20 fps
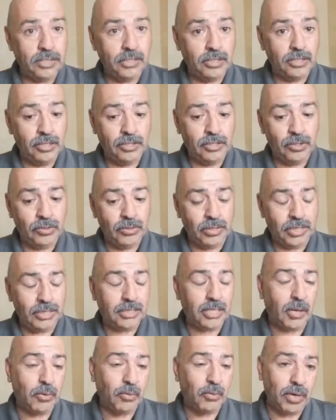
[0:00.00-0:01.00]
What they do
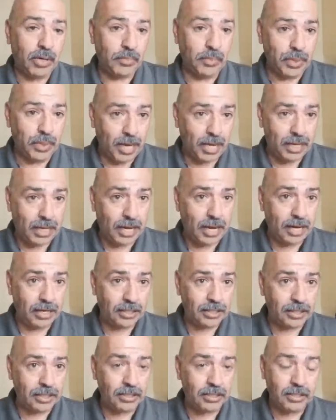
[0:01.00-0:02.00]
is they plan an
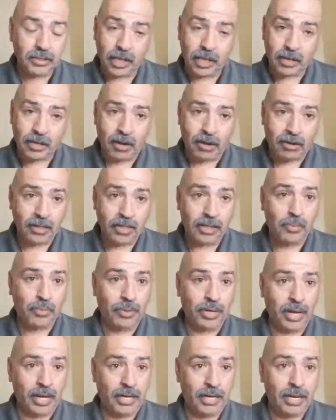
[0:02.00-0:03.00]
action. They call it a
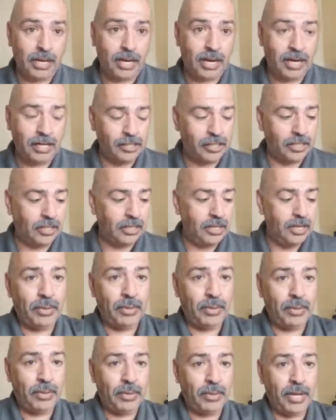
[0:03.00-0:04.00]
plan of action.
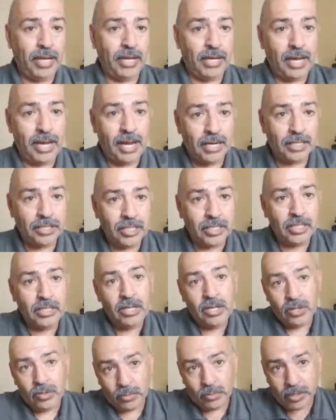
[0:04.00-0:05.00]
Plan of
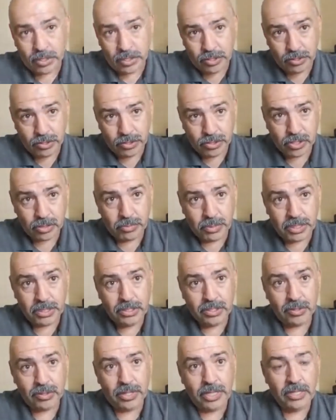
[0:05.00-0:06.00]
action, what you
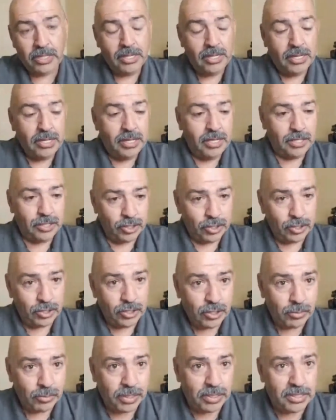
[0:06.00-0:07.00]
should be doing is
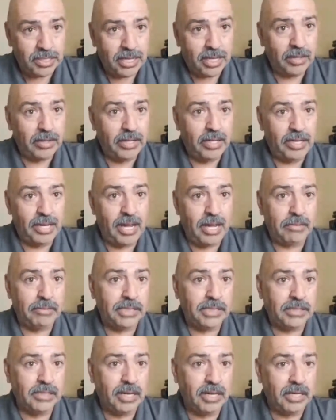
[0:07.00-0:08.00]
you should be telling
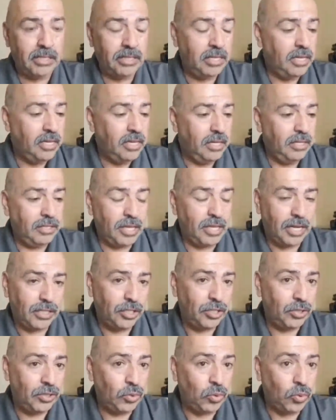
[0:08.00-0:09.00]
Amazon
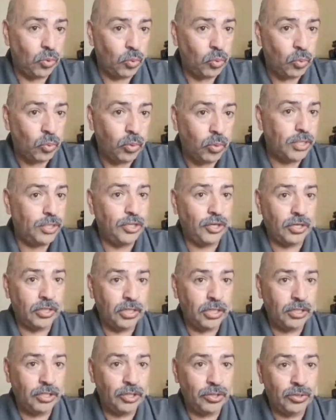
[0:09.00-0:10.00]
that what you're
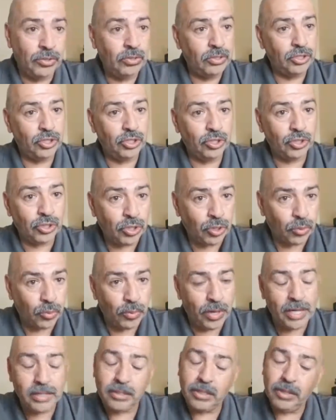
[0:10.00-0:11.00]
going to do to
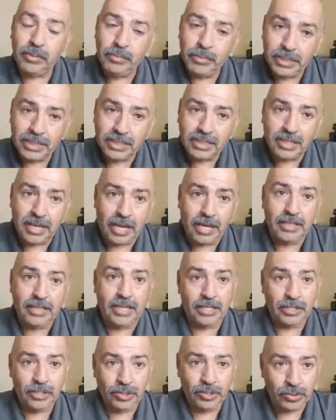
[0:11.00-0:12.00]
correct the
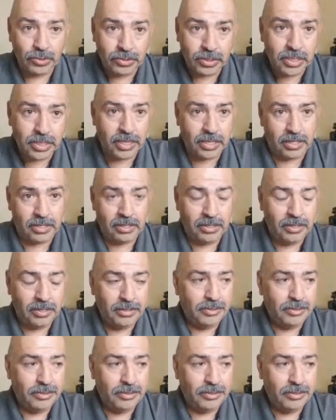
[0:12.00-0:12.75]
mistake that you did.